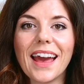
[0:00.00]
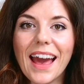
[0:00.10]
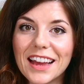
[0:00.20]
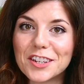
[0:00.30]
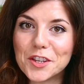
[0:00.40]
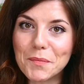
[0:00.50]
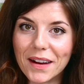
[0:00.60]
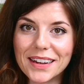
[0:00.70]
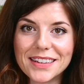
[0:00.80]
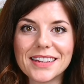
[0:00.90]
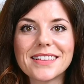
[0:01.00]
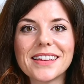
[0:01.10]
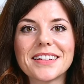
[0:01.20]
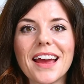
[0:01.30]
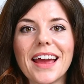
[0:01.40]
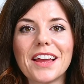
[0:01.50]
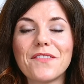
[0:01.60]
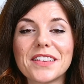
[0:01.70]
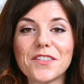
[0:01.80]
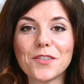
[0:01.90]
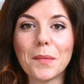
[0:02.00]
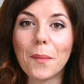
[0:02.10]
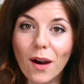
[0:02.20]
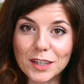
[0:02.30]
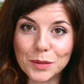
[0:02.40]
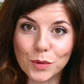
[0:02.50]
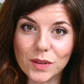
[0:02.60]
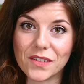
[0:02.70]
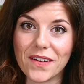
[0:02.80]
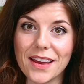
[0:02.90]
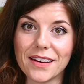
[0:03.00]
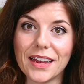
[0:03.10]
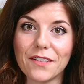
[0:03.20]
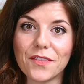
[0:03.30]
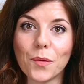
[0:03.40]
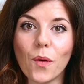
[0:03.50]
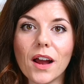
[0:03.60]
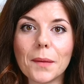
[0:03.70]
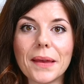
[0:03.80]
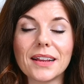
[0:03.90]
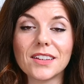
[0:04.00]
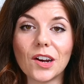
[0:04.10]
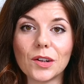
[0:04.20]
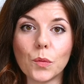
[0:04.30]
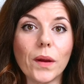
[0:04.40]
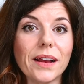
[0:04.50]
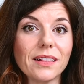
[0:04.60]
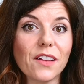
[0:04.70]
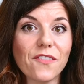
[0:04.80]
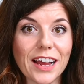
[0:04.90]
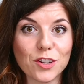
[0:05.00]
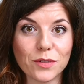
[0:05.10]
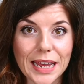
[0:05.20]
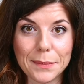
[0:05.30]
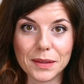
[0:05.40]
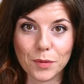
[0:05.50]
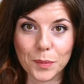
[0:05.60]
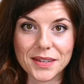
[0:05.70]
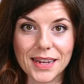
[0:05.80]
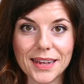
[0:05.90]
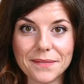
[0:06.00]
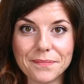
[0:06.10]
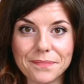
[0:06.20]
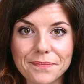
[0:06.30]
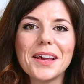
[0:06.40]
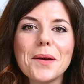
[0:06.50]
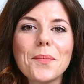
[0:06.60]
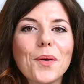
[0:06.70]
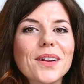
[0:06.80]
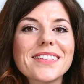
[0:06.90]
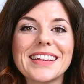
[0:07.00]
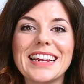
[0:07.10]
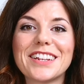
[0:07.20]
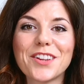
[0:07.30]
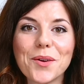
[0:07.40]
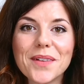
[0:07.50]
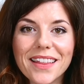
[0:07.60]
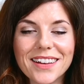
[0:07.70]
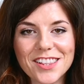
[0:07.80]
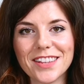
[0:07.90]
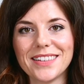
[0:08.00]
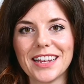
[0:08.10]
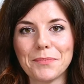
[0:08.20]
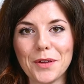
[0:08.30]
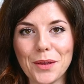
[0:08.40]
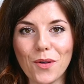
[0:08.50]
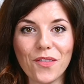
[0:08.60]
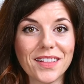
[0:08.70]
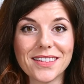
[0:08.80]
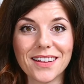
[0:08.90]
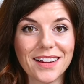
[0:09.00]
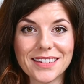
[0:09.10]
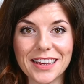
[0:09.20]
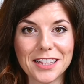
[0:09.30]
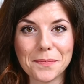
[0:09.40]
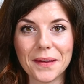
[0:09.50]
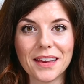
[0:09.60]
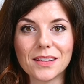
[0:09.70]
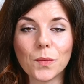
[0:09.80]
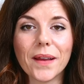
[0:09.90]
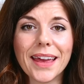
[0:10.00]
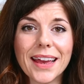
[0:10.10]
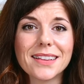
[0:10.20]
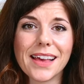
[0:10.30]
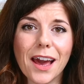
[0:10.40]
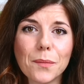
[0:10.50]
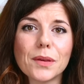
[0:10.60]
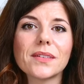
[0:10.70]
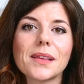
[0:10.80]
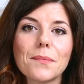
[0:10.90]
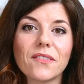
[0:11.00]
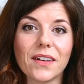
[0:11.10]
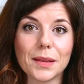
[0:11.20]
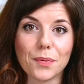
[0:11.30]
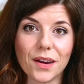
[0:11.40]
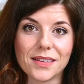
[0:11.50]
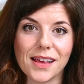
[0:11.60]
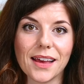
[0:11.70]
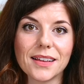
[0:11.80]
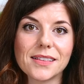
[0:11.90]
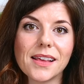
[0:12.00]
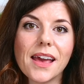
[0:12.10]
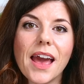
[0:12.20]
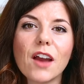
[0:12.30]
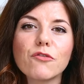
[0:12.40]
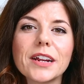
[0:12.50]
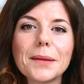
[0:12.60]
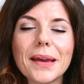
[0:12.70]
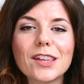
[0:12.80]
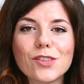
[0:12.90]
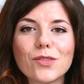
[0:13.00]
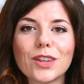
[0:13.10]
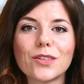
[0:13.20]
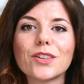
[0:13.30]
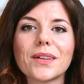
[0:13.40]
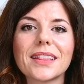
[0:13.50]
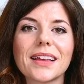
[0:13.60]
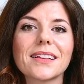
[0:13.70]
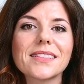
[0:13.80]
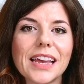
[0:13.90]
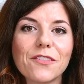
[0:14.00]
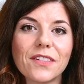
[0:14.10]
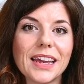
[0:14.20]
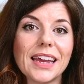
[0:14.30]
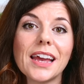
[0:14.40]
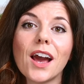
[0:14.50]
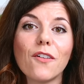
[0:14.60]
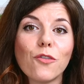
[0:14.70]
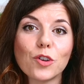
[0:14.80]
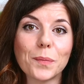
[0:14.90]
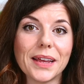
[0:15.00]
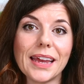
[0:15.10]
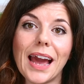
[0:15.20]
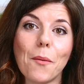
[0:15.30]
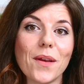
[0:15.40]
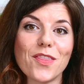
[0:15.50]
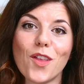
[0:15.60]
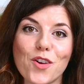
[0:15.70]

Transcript: And you might need to consider a visit from a party wall surveyor if the work being done will affect your neighbour's property. But honestly, don't let the logistics put you off in the slightest, because we're here to help you simplify the process and really make sure that you're doing things safely, affordably and with no